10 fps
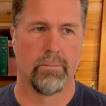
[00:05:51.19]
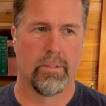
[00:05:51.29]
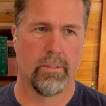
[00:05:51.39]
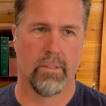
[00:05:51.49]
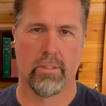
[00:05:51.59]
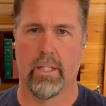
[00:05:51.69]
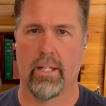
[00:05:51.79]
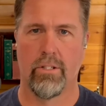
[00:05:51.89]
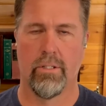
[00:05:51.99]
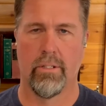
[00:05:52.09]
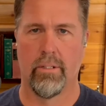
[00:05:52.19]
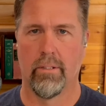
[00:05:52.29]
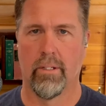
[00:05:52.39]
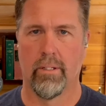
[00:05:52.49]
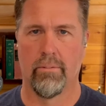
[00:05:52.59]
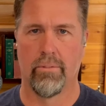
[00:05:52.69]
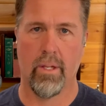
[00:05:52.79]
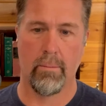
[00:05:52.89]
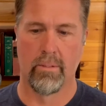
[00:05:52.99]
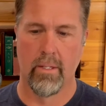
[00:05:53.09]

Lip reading: to the selection of subs.